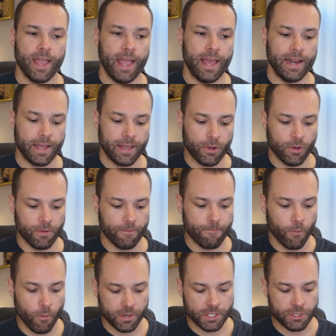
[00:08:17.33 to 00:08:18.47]
And it
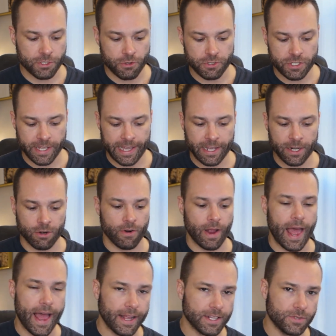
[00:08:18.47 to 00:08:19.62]
forces you to
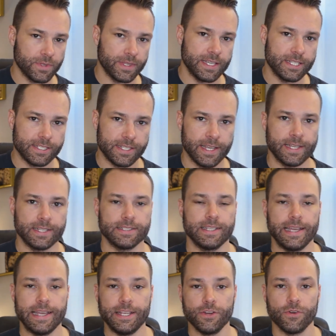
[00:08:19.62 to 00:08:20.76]
interact with these
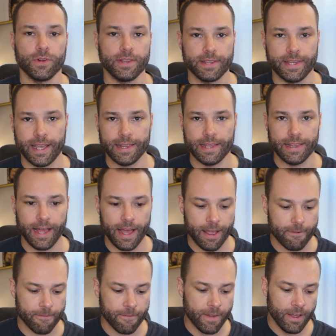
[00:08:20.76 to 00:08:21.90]
things in your daily
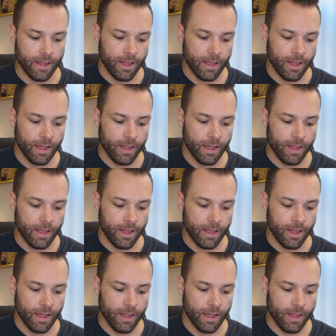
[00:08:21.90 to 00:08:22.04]
life